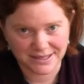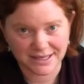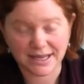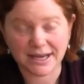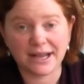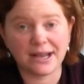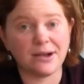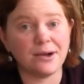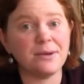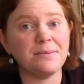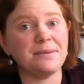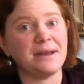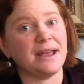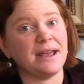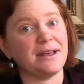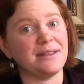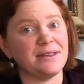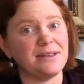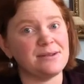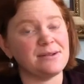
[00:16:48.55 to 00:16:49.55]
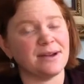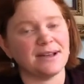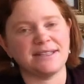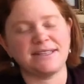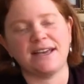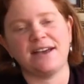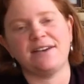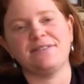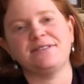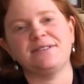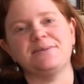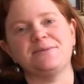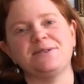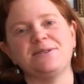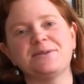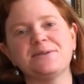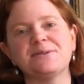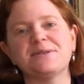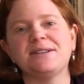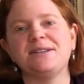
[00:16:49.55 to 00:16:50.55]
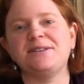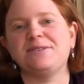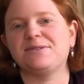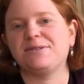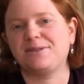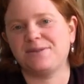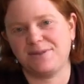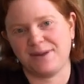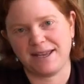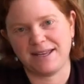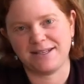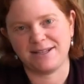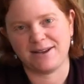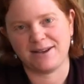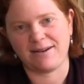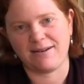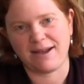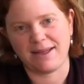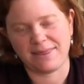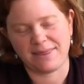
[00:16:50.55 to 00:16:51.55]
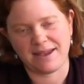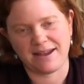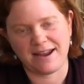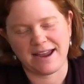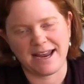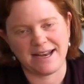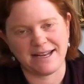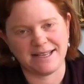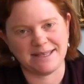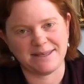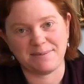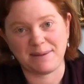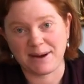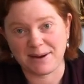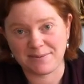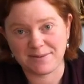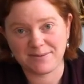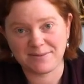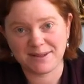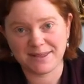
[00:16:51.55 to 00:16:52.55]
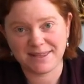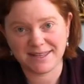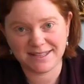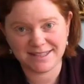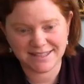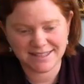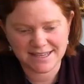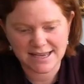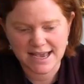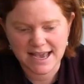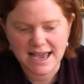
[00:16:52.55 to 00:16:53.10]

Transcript: And I hope now that you guys have some tools in your toolkit to go out there and experiment with this.